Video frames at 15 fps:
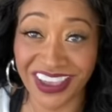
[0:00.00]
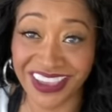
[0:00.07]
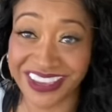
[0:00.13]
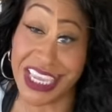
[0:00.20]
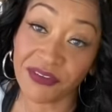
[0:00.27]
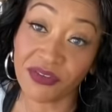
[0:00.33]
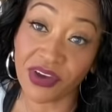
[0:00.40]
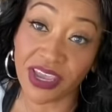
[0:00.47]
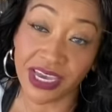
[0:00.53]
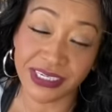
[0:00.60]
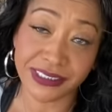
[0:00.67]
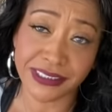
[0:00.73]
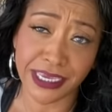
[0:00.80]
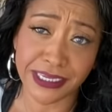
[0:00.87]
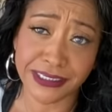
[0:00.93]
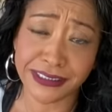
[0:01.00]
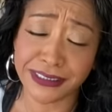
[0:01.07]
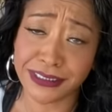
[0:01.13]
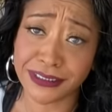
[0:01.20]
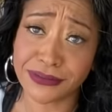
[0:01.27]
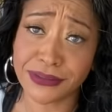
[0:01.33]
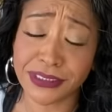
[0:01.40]
Second giveaway, I decided to
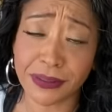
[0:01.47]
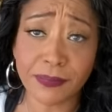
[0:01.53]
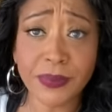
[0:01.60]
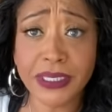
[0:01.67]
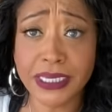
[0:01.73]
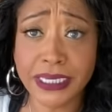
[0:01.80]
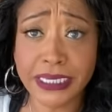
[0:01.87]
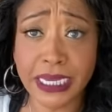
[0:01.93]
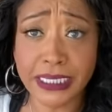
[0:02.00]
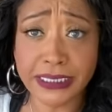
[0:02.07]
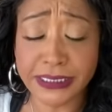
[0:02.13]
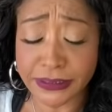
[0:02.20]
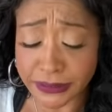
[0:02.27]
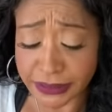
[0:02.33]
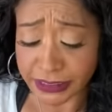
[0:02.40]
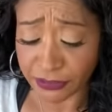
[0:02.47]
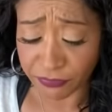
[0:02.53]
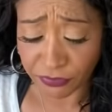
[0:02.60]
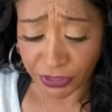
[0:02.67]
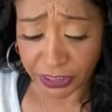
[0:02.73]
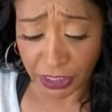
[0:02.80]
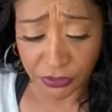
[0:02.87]
do something a little
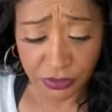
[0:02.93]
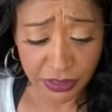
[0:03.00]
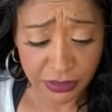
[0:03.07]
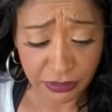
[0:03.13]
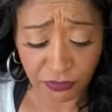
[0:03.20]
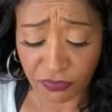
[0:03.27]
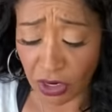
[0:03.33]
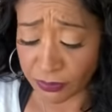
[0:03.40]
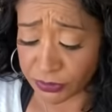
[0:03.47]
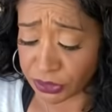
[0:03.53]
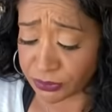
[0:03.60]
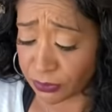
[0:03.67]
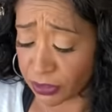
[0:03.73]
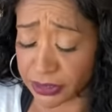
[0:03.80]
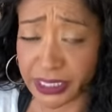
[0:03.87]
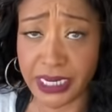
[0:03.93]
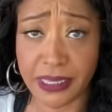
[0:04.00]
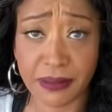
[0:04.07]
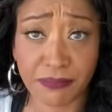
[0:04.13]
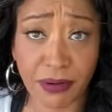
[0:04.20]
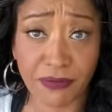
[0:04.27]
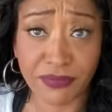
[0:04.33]
different other than the Farmers Market
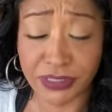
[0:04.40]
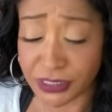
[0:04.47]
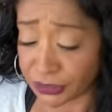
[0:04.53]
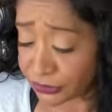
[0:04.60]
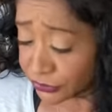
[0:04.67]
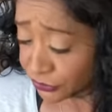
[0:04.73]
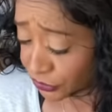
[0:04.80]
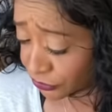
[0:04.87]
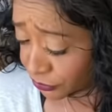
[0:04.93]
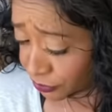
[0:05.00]
and the Buffalo